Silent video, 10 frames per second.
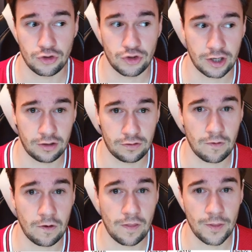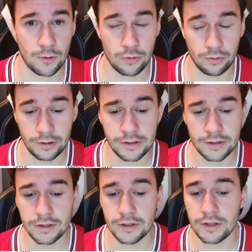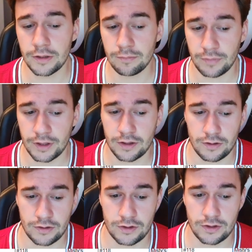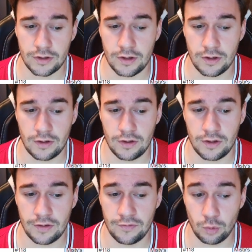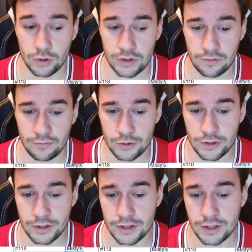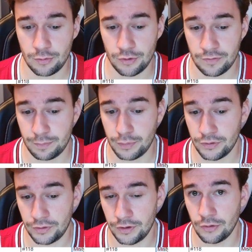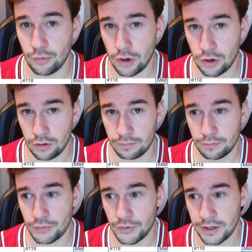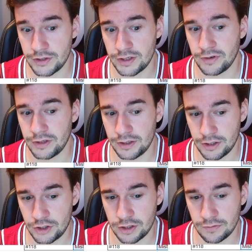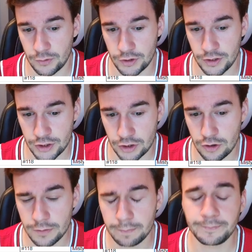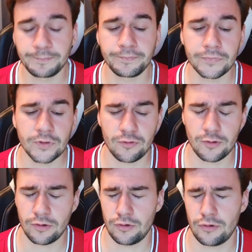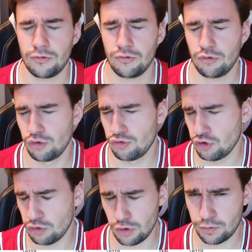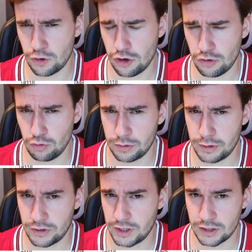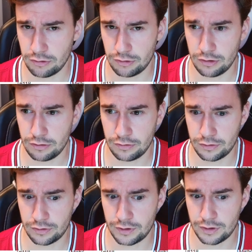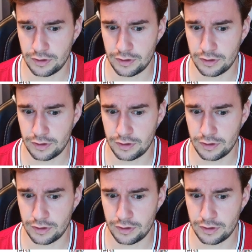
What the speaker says: check it thoroughly, because if it was not a first edition, I would have put the wrong price if I did not check the first edition card. The normal card was about 600 euros,